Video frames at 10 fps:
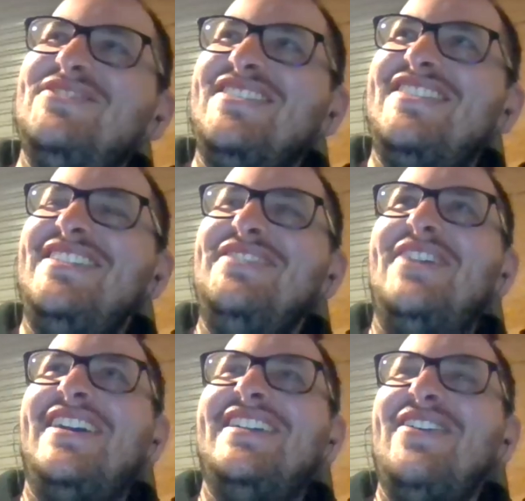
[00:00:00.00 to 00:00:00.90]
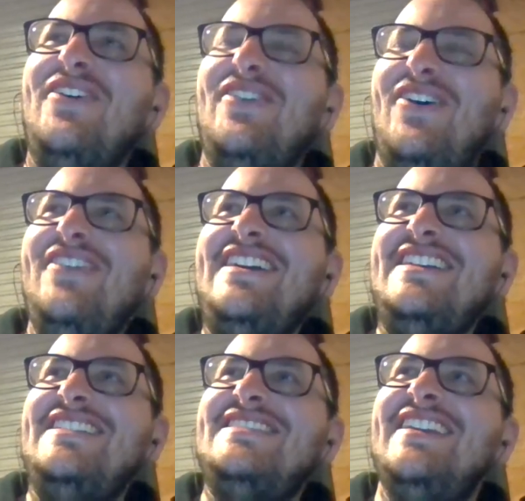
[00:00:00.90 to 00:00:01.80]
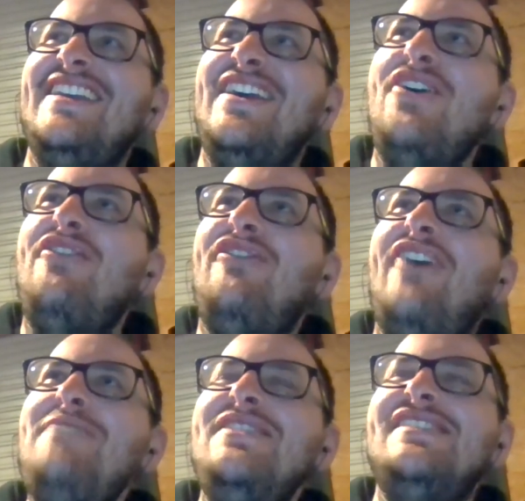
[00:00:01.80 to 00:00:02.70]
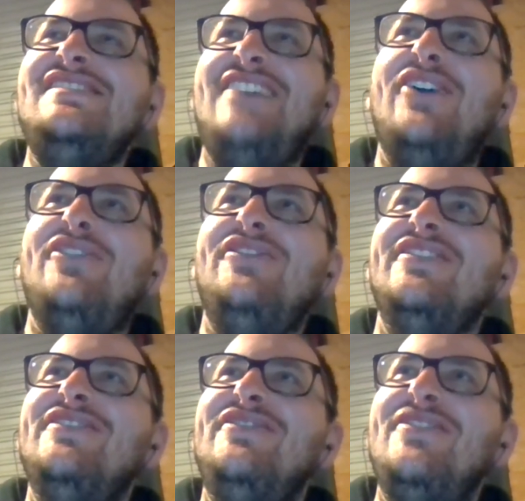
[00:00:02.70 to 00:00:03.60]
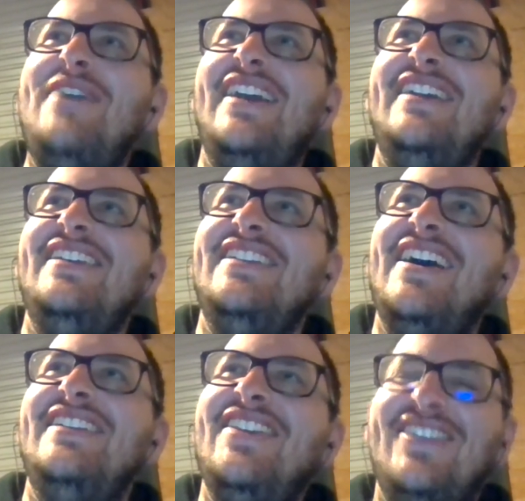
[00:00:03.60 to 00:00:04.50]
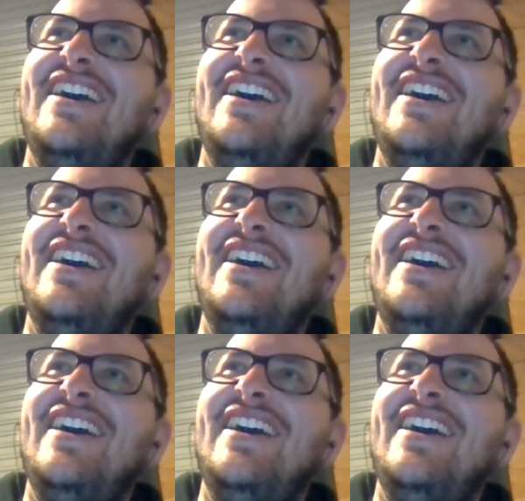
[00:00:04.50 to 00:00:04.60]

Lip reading: to think of one. I reckon Fabian Delph for me. And I